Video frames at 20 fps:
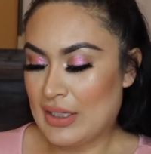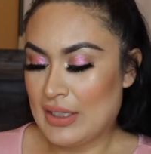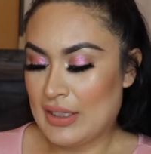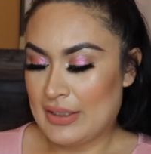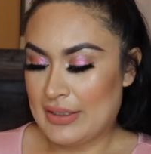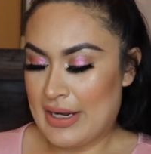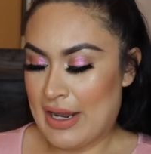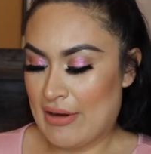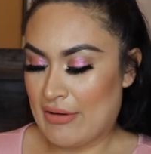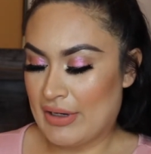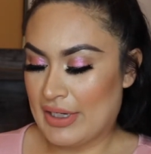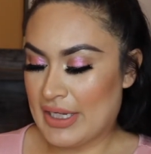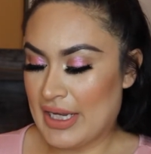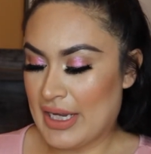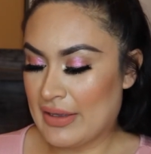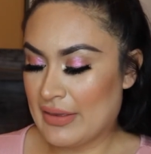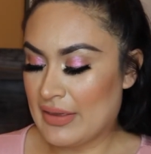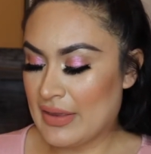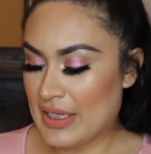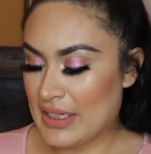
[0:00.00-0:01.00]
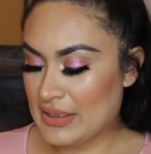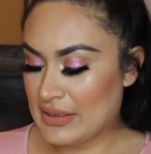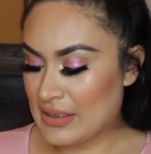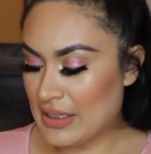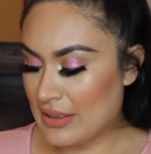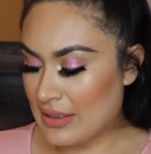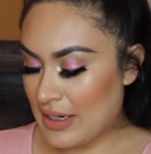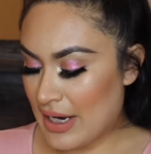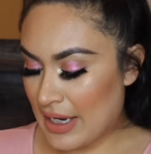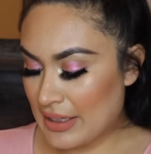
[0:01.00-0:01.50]
Now, again, these
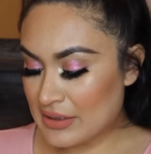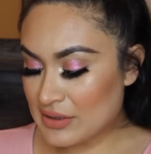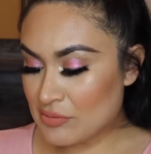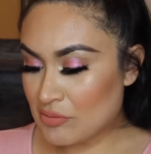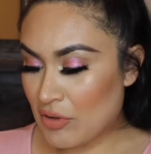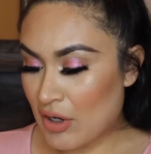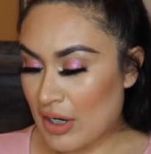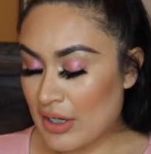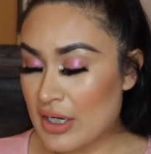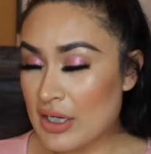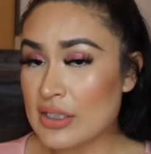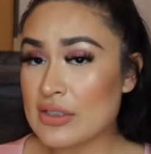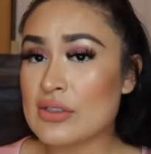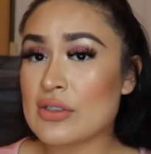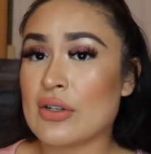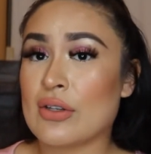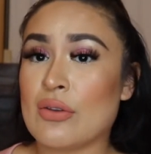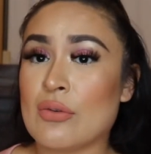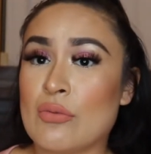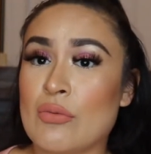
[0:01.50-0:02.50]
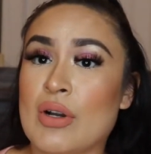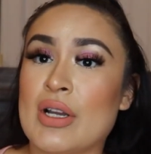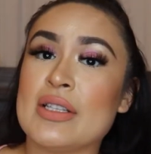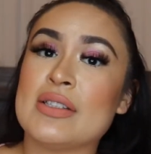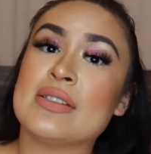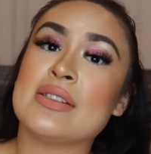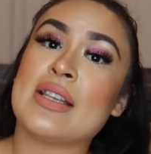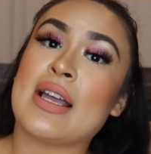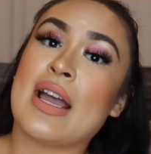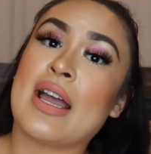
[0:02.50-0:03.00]
next products are the
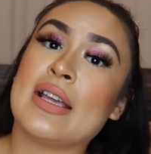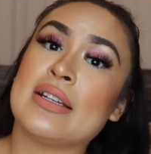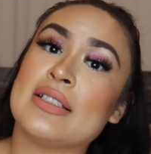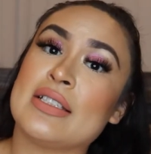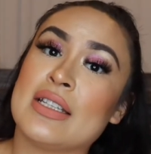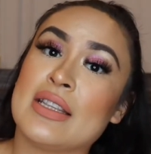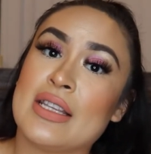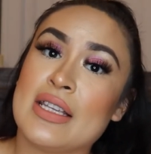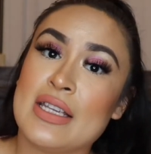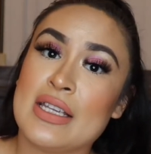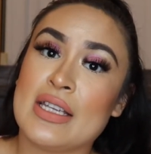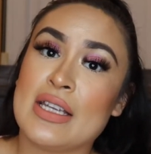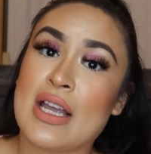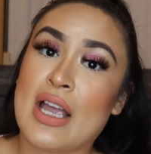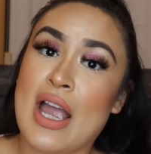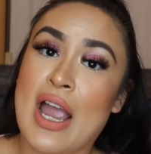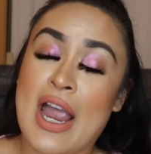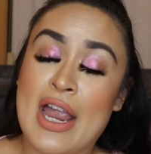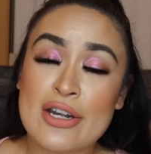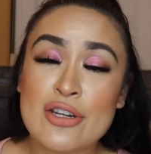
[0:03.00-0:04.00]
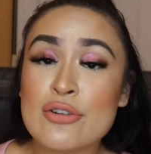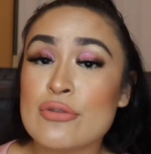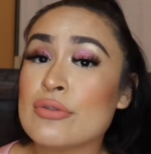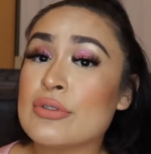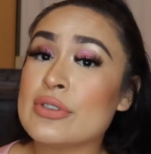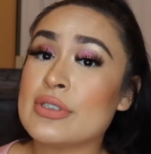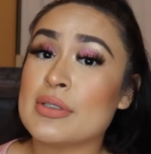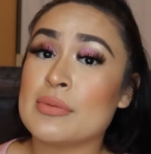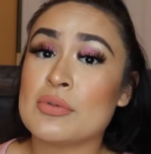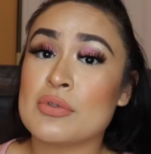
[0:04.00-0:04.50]
ones that the annual
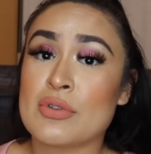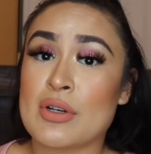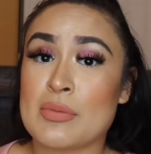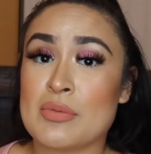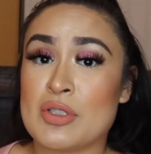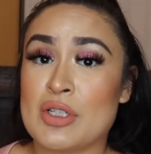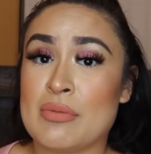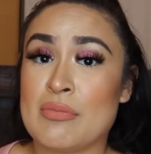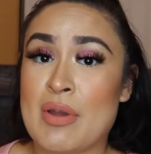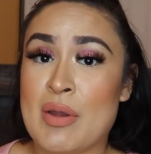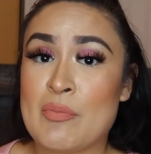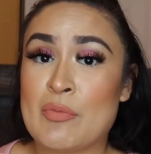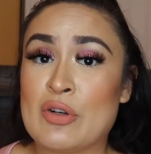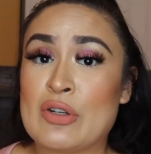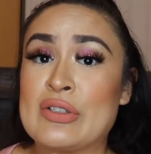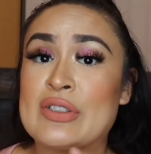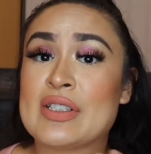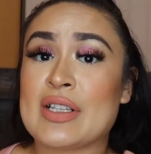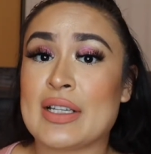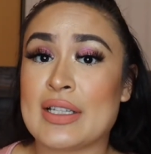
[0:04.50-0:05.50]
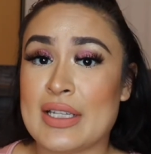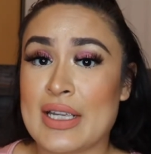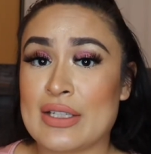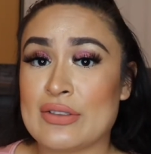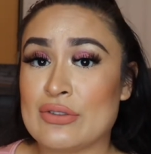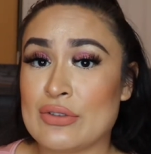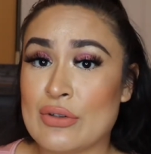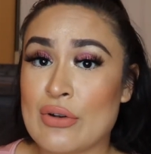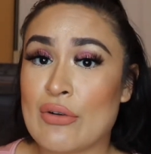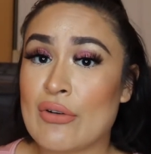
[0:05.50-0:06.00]
subscription members get
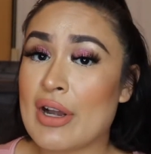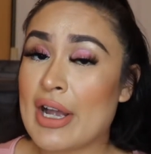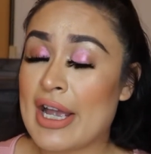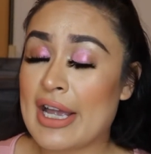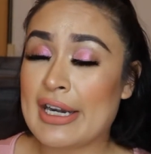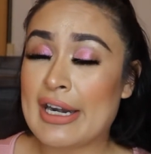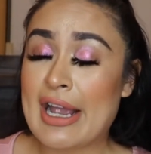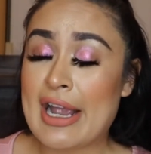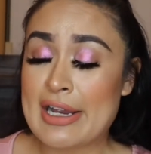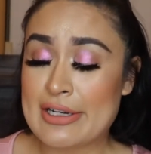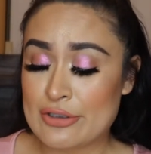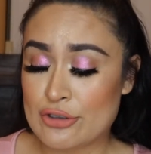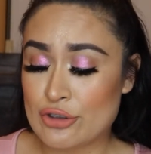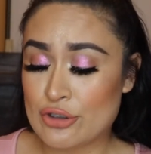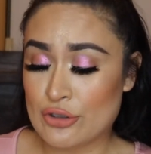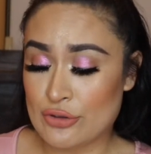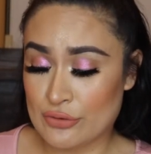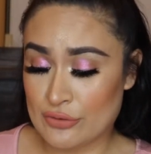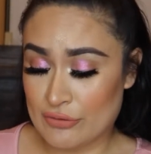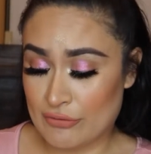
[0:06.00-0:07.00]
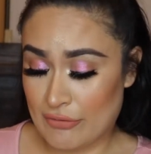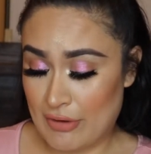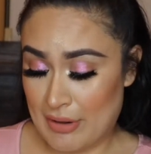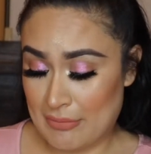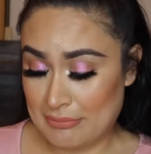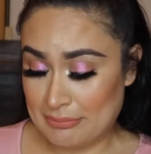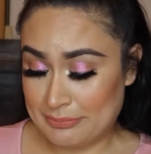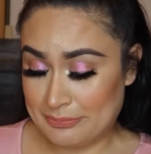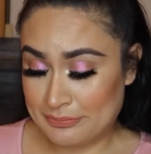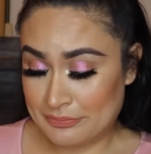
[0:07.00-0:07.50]
to go ahead and choose
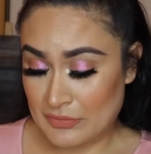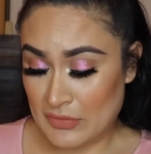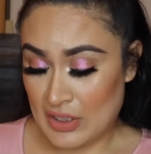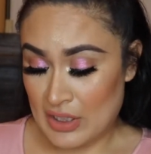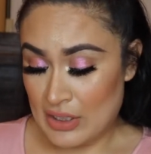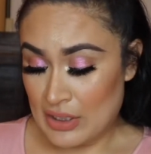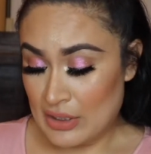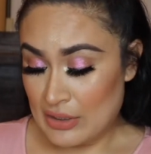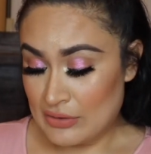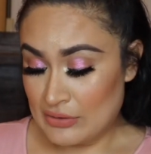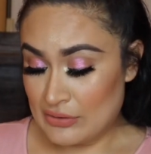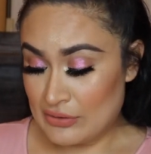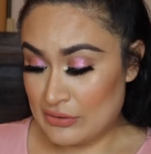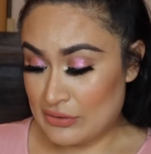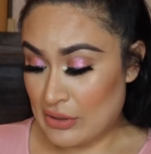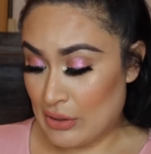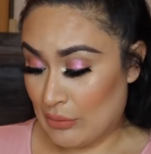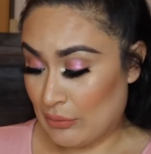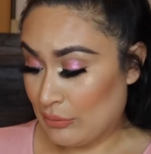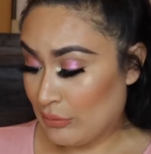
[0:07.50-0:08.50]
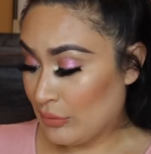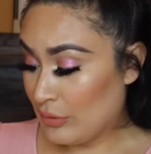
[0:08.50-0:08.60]
from. So,